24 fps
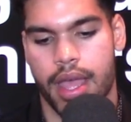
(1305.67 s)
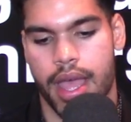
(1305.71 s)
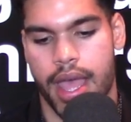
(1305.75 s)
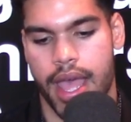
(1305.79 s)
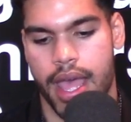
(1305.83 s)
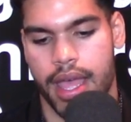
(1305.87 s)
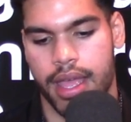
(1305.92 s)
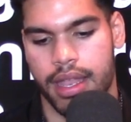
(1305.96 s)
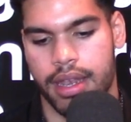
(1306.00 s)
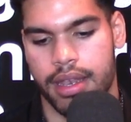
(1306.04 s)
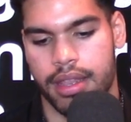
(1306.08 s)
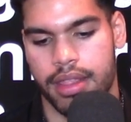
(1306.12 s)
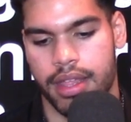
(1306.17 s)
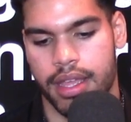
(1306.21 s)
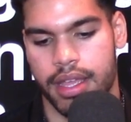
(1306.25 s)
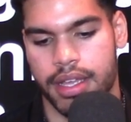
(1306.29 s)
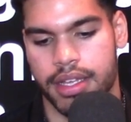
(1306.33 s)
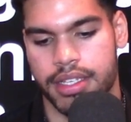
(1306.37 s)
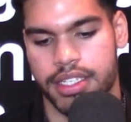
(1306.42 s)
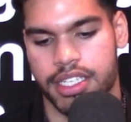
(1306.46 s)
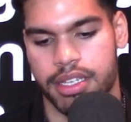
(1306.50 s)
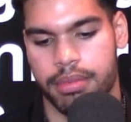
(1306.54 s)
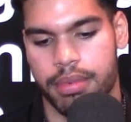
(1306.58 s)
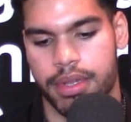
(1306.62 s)
and they
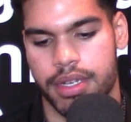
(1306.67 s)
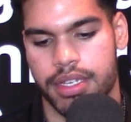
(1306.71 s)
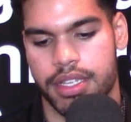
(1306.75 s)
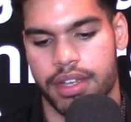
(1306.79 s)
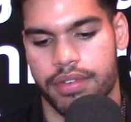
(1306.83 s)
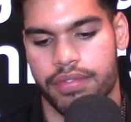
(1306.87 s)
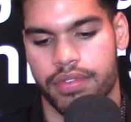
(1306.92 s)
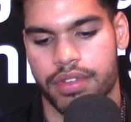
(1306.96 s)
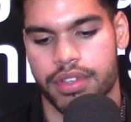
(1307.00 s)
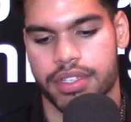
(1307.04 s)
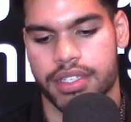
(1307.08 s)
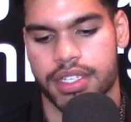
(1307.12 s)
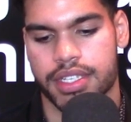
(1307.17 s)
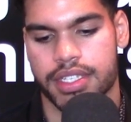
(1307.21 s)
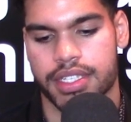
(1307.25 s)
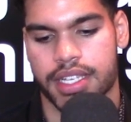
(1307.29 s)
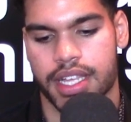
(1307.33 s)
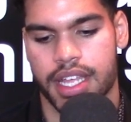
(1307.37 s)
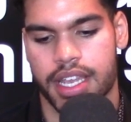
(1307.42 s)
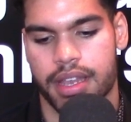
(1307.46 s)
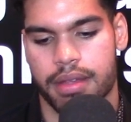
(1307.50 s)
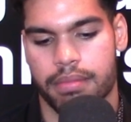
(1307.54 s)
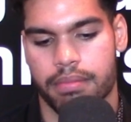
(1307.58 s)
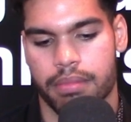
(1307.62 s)
exhibit differences
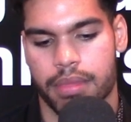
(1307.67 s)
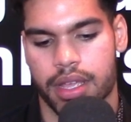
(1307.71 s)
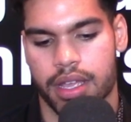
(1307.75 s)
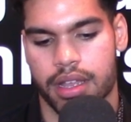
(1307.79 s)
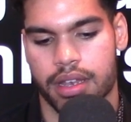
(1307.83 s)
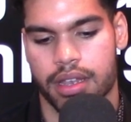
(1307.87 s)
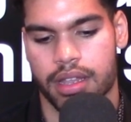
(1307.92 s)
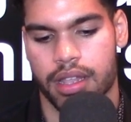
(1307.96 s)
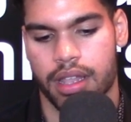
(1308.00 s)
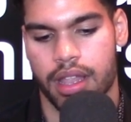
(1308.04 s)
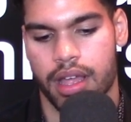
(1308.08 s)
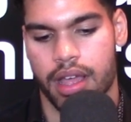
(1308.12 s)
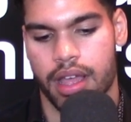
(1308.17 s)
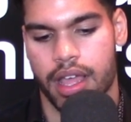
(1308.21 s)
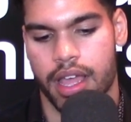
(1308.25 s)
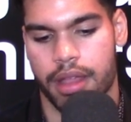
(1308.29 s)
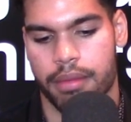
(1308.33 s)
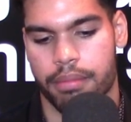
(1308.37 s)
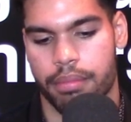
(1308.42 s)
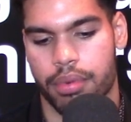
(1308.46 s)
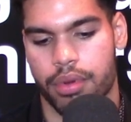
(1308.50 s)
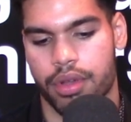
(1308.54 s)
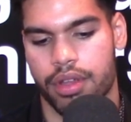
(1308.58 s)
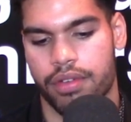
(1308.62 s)
in amygdala
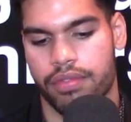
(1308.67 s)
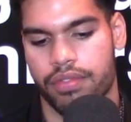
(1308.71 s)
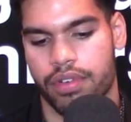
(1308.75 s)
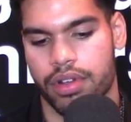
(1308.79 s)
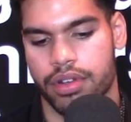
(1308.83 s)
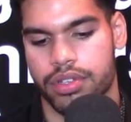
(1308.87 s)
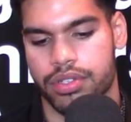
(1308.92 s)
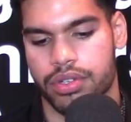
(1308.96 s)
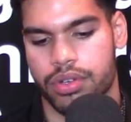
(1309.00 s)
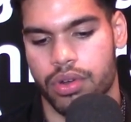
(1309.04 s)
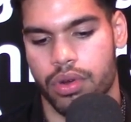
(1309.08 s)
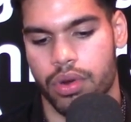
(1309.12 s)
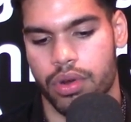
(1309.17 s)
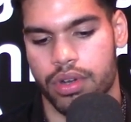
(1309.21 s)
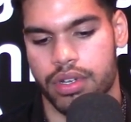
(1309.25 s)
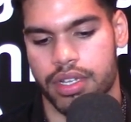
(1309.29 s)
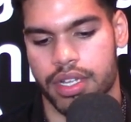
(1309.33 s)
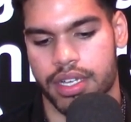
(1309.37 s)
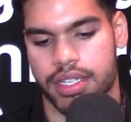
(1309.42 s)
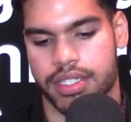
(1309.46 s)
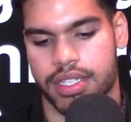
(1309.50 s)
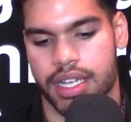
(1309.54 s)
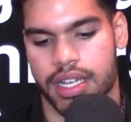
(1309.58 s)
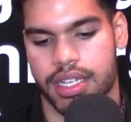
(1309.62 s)
and prefrontal
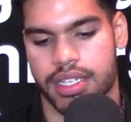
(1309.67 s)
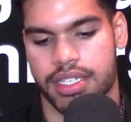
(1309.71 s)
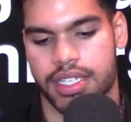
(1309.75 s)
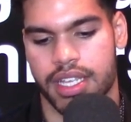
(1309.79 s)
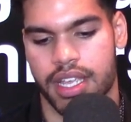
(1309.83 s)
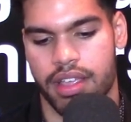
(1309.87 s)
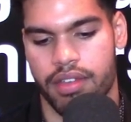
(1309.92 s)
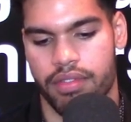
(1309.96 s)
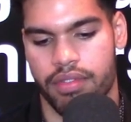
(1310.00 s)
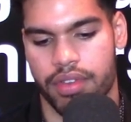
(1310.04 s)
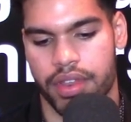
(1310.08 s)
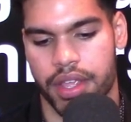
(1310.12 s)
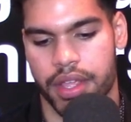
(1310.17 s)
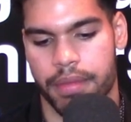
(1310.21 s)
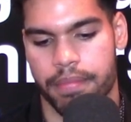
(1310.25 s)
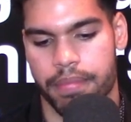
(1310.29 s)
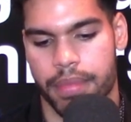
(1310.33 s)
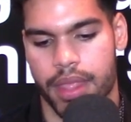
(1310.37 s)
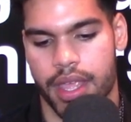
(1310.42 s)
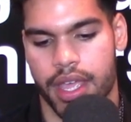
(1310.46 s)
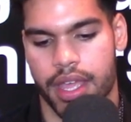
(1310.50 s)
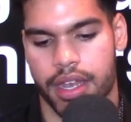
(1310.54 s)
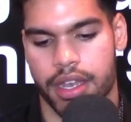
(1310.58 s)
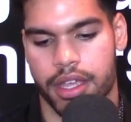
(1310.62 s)
cortex activity
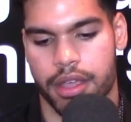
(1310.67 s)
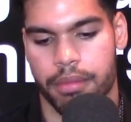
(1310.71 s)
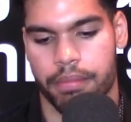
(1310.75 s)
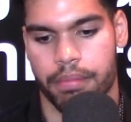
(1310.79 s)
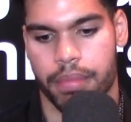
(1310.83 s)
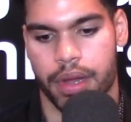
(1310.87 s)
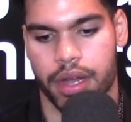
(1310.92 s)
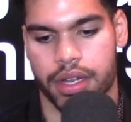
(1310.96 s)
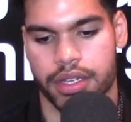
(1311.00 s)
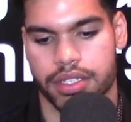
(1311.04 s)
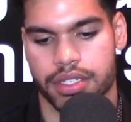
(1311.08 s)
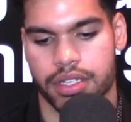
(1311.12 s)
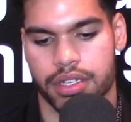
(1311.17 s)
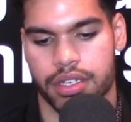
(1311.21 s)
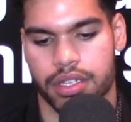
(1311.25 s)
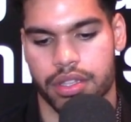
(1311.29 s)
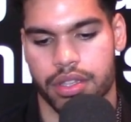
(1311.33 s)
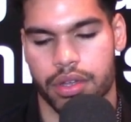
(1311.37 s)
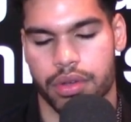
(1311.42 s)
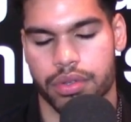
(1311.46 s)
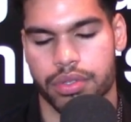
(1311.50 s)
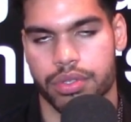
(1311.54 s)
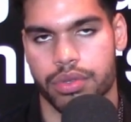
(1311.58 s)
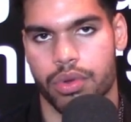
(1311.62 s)
in comparison to
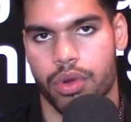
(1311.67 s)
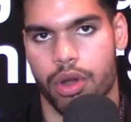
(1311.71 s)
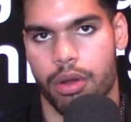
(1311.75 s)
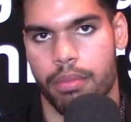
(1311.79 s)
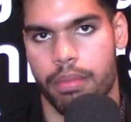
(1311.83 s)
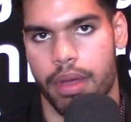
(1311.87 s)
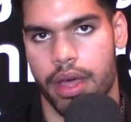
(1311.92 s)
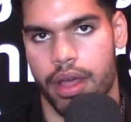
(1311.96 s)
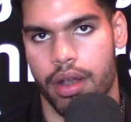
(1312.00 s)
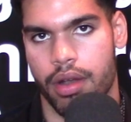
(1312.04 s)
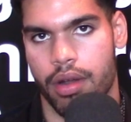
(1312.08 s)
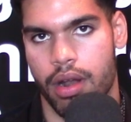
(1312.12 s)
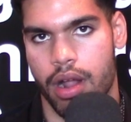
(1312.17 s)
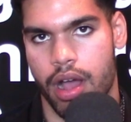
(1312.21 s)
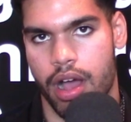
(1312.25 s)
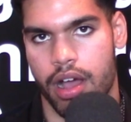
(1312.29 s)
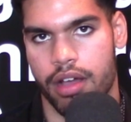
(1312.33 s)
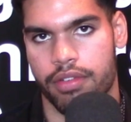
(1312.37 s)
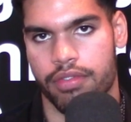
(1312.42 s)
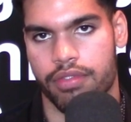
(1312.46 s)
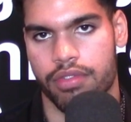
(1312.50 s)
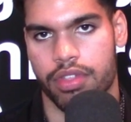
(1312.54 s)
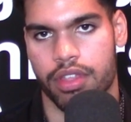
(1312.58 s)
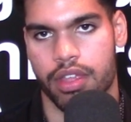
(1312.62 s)
those who are better
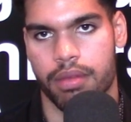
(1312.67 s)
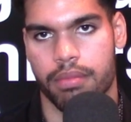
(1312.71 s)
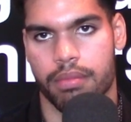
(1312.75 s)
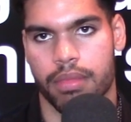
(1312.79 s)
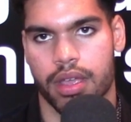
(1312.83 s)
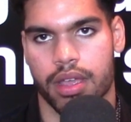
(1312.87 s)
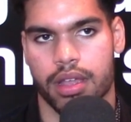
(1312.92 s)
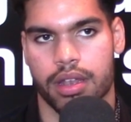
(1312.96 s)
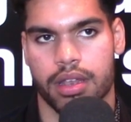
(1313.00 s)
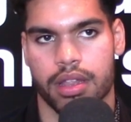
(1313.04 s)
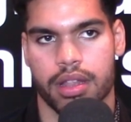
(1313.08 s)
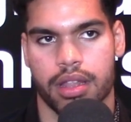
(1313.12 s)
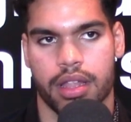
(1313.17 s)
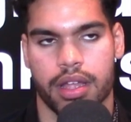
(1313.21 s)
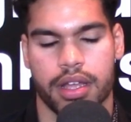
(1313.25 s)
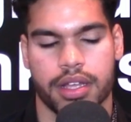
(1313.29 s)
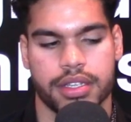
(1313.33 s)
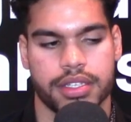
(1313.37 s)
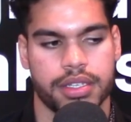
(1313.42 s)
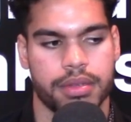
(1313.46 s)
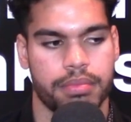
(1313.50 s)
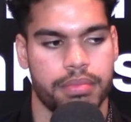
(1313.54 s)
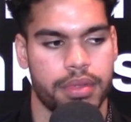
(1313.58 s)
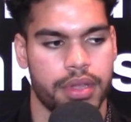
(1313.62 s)
off. The amygdala
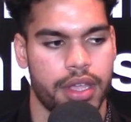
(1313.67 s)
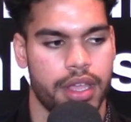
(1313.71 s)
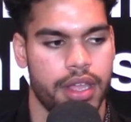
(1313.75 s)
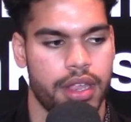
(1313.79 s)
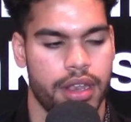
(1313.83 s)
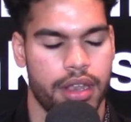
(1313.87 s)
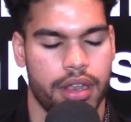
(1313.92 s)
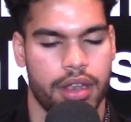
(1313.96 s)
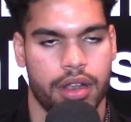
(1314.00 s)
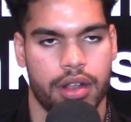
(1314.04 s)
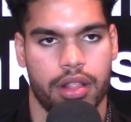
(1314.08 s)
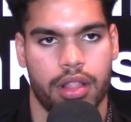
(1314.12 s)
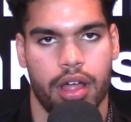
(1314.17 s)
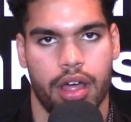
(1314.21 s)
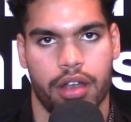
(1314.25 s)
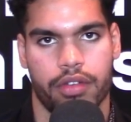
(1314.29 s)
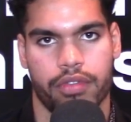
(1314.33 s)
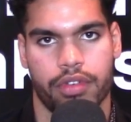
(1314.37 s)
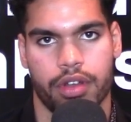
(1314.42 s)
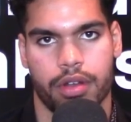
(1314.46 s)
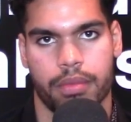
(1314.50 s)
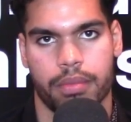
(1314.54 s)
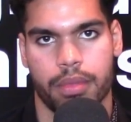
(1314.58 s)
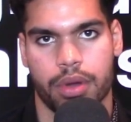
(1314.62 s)
is implicated in a lot of
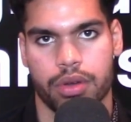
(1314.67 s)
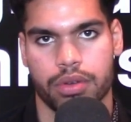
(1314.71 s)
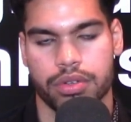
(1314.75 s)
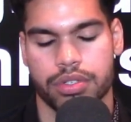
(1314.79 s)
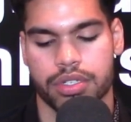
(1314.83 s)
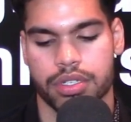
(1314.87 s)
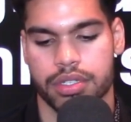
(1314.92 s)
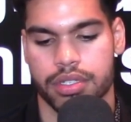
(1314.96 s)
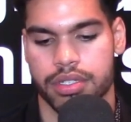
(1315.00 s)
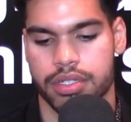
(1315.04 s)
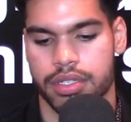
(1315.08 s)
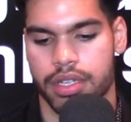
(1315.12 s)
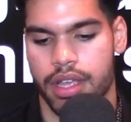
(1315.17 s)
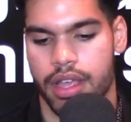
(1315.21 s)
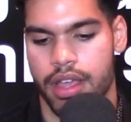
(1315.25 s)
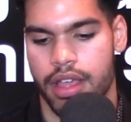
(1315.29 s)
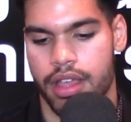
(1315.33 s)
your emotions